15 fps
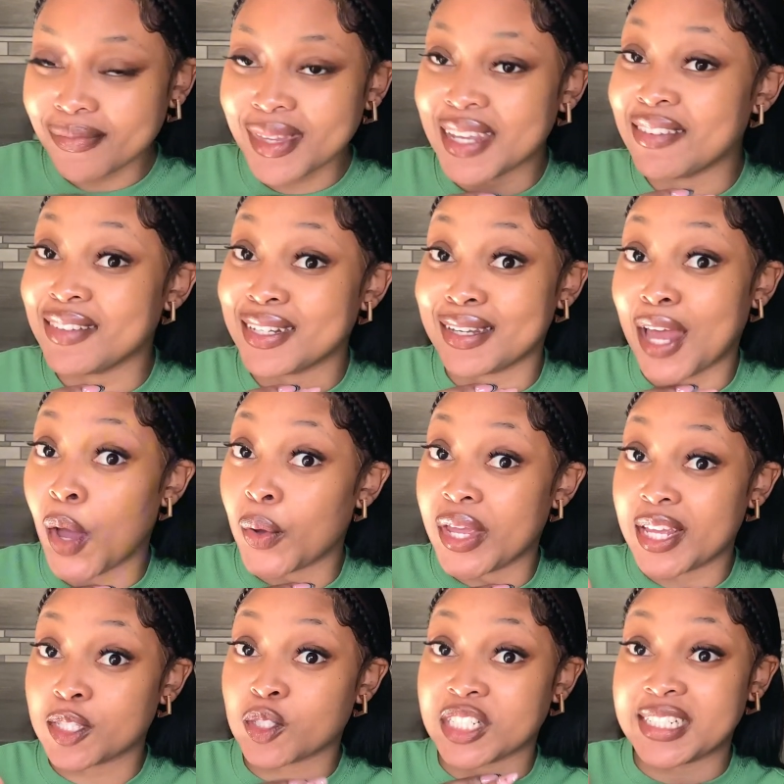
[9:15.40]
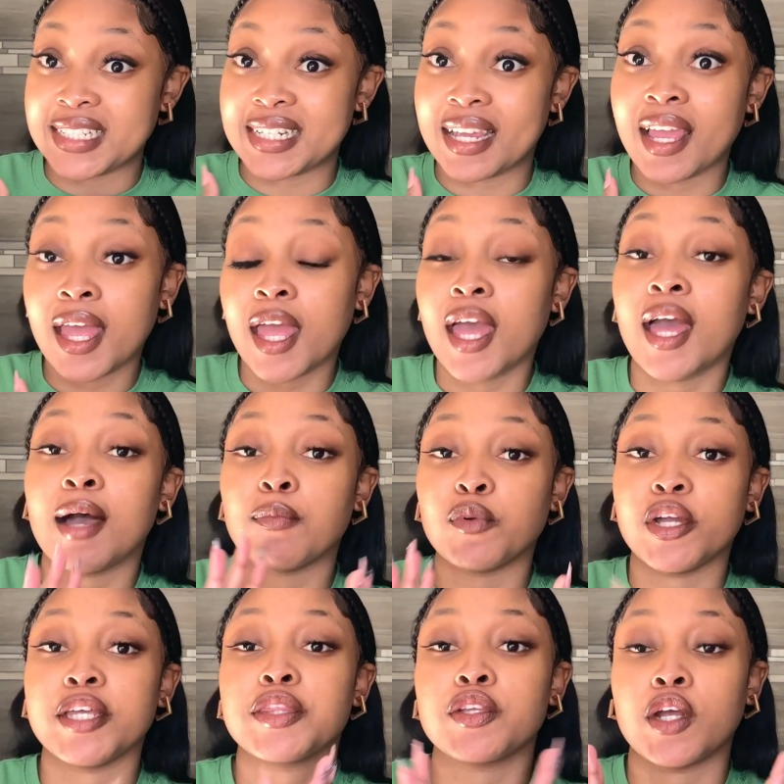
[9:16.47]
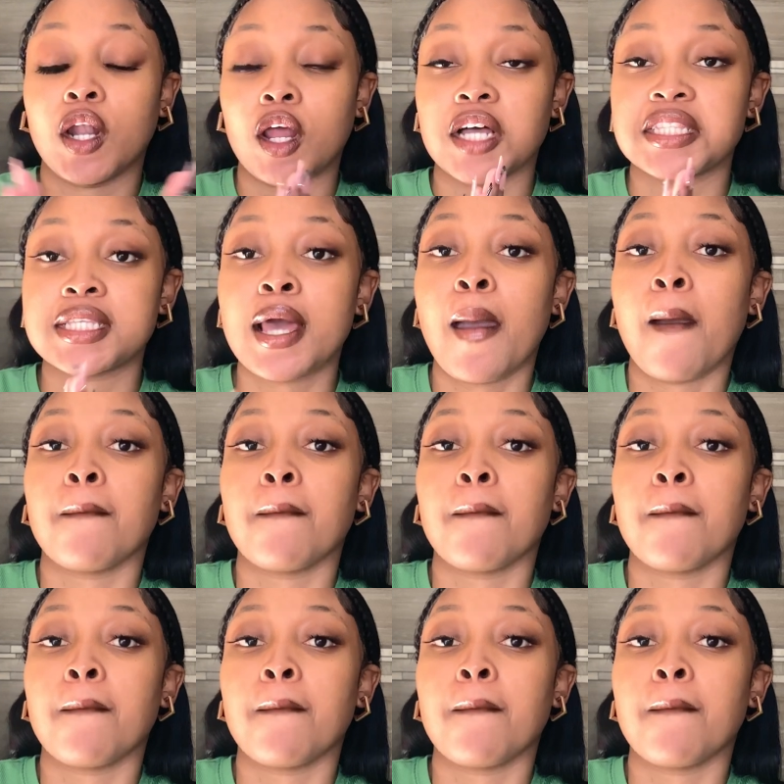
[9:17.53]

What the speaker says: even now, yeah, Sonje, I'm going through a lot,